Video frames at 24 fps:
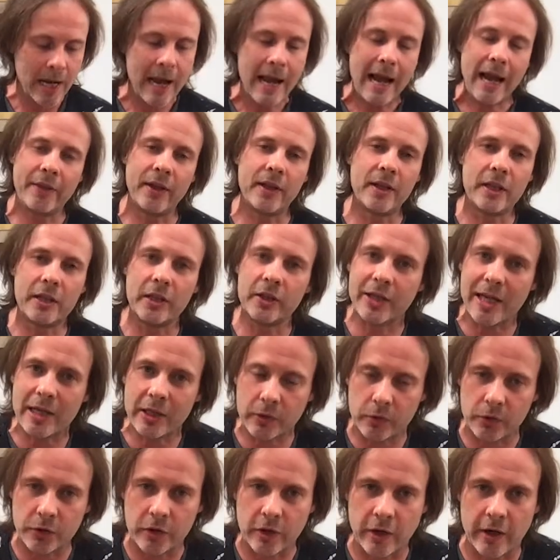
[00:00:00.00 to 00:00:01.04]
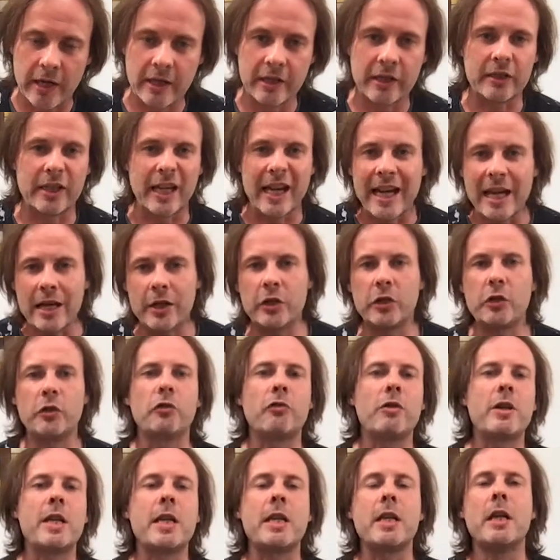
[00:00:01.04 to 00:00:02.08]
And then the contextual side is the
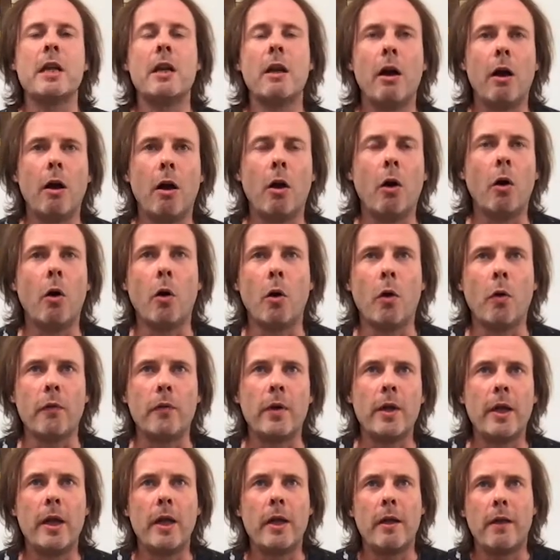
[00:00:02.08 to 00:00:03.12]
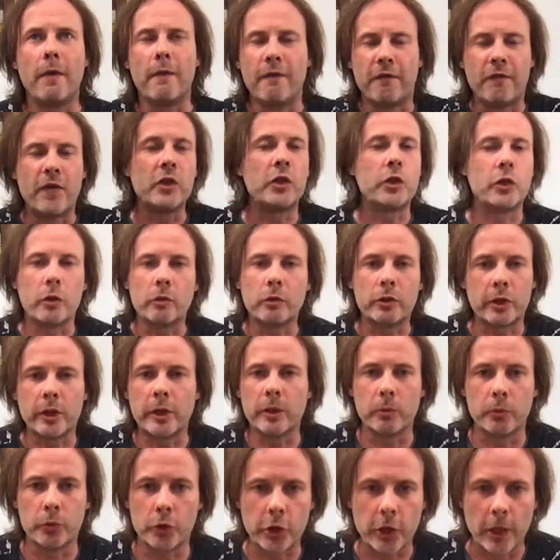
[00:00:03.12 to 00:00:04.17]
history of visual
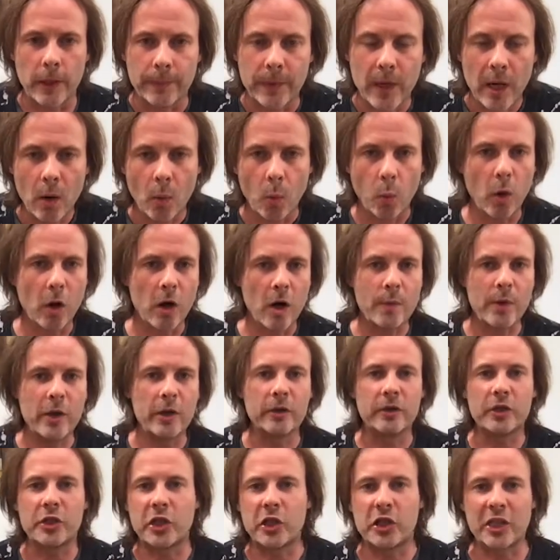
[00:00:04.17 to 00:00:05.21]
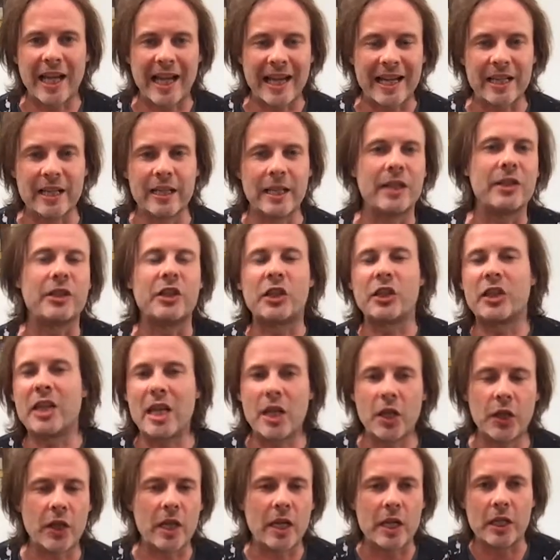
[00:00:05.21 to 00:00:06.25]
culture, why we understand and see
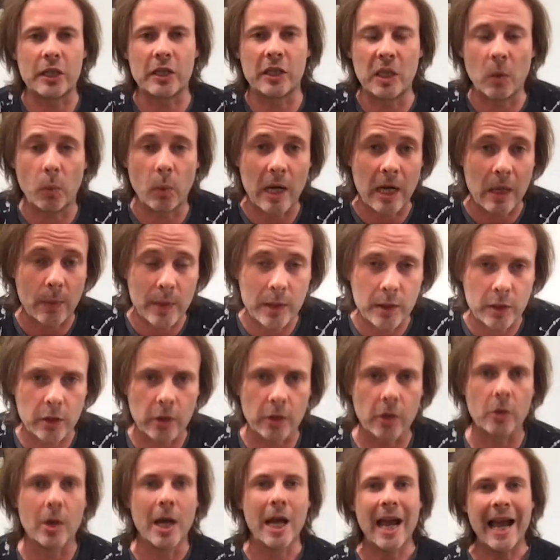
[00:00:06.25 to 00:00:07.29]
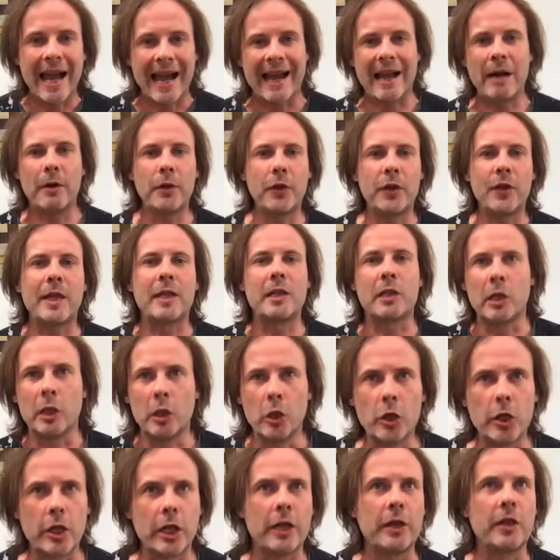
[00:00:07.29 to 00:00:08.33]
things in the way we do, how things
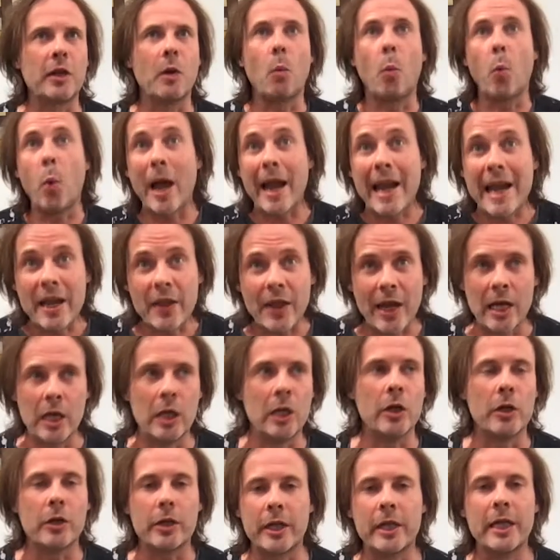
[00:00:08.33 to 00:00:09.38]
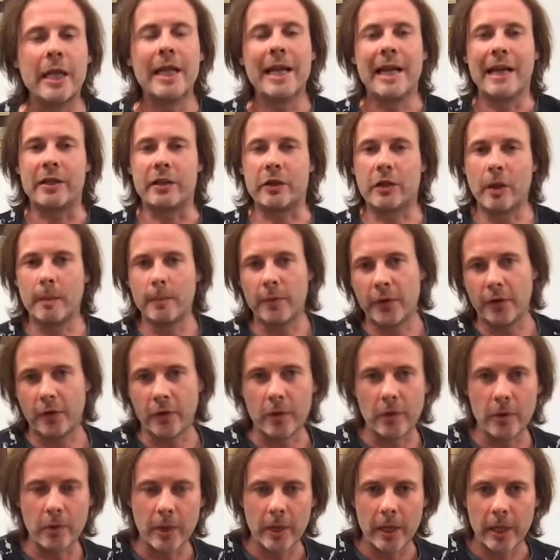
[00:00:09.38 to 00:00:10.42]
look and the way they look has come
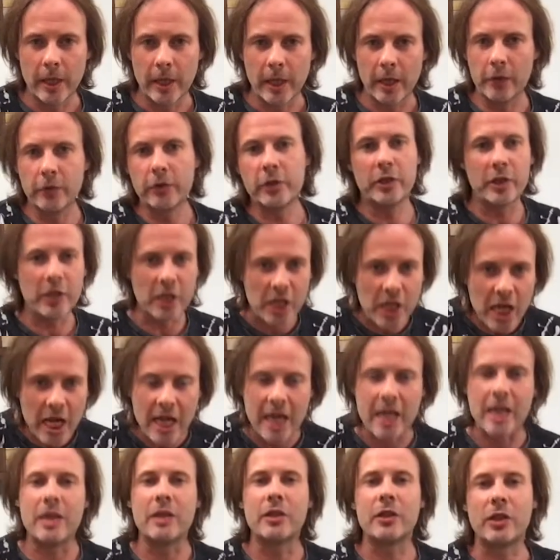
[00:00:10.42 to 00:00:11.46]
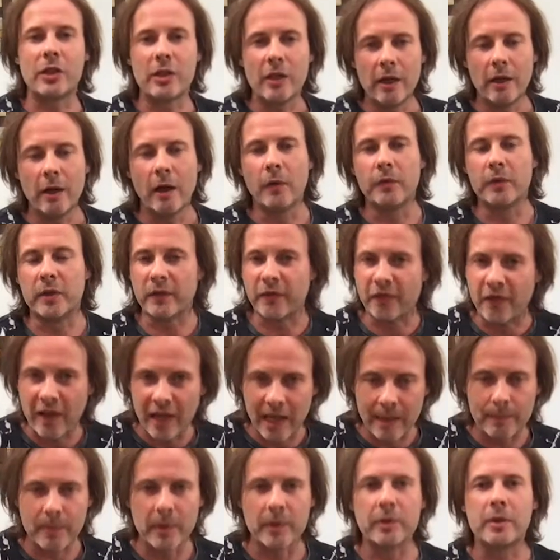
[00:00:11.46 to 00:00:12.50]
through hundreds of years of
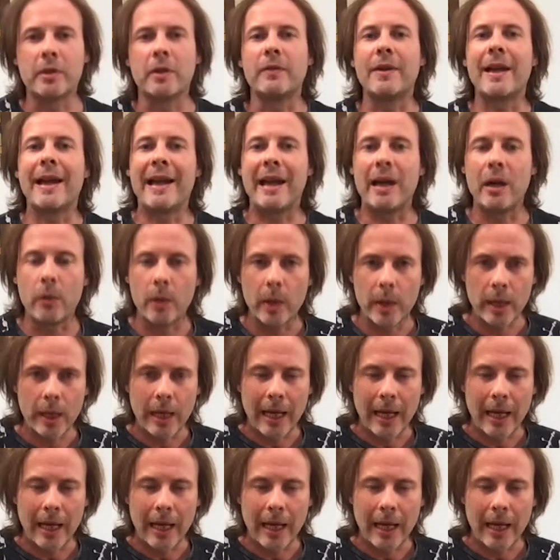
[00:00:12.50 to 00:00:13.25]
development of how